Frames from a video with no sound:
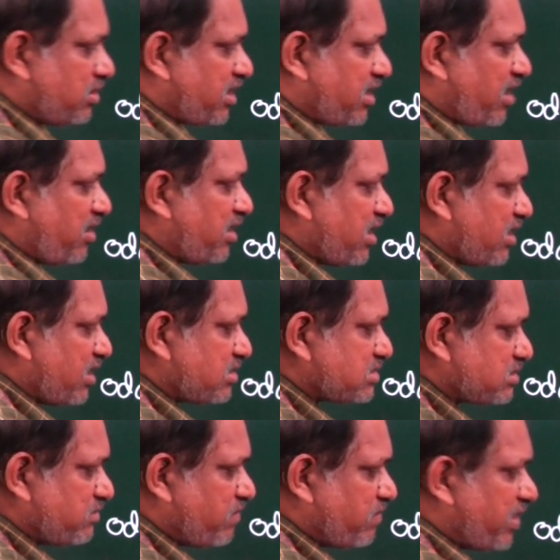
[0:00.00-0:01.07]
10
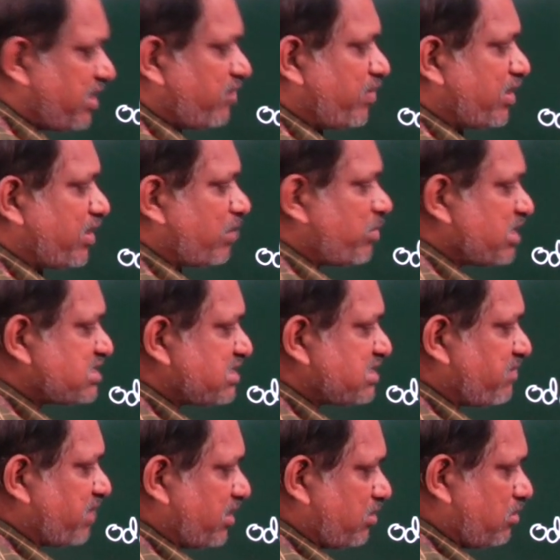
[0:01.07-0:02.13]
days when divided by
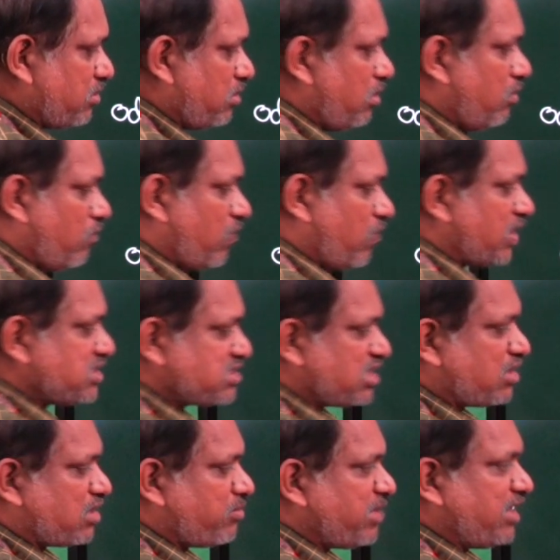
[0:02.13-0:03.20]
7, what is
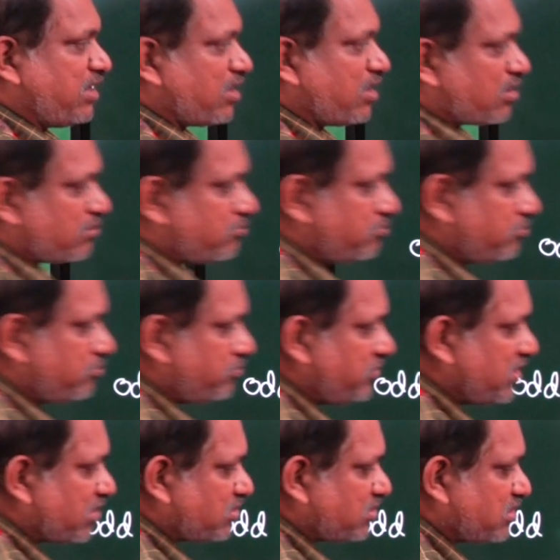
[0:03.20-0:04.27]
the remainder?
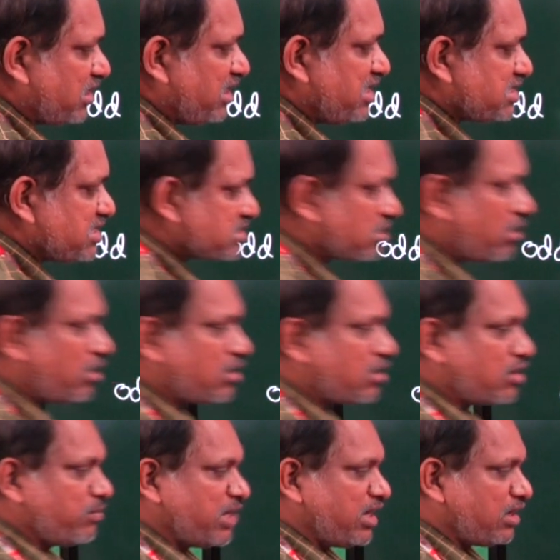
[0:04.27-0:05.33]
The 3 is called
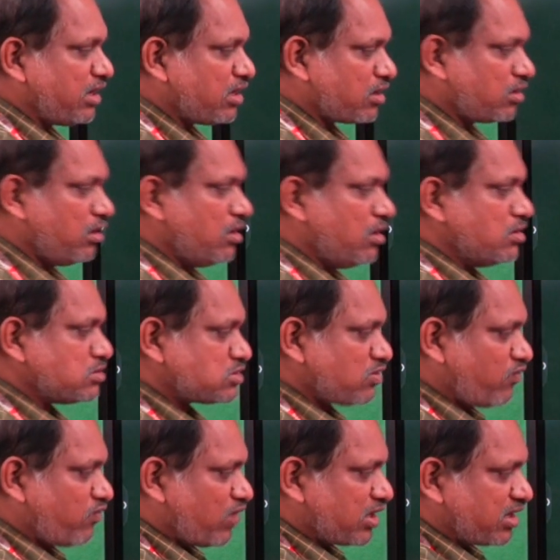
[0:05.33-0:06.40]
remainder.
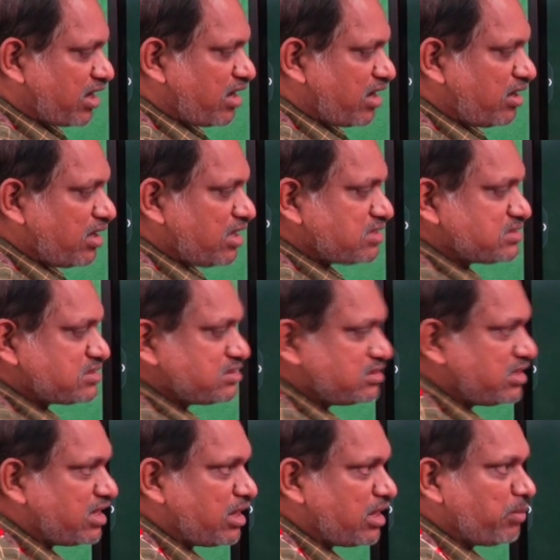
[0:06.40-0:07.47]
So for 10 days,
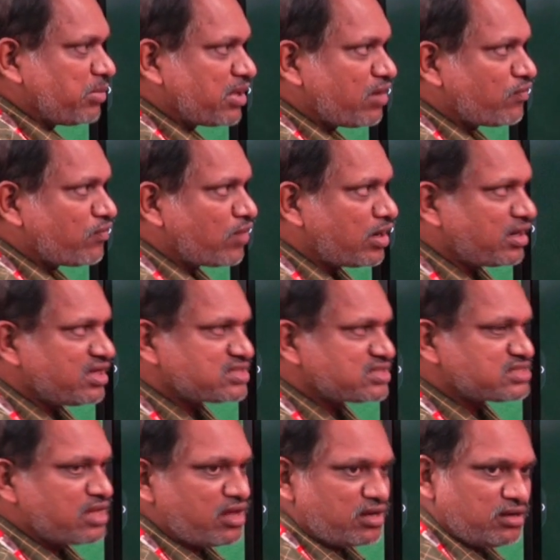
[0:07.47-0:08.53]
the number of odd
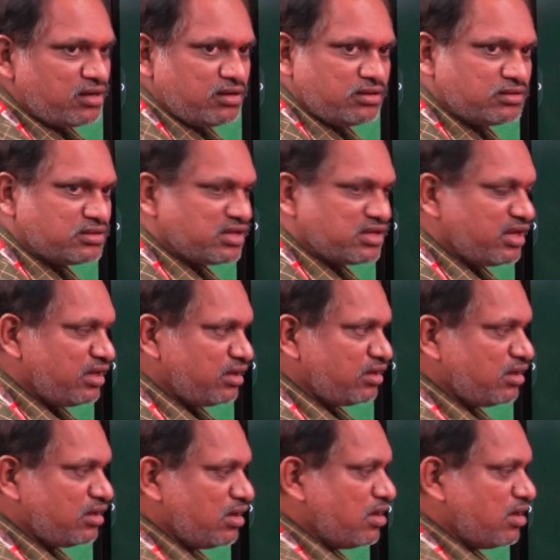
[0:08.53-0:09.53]
days are 3.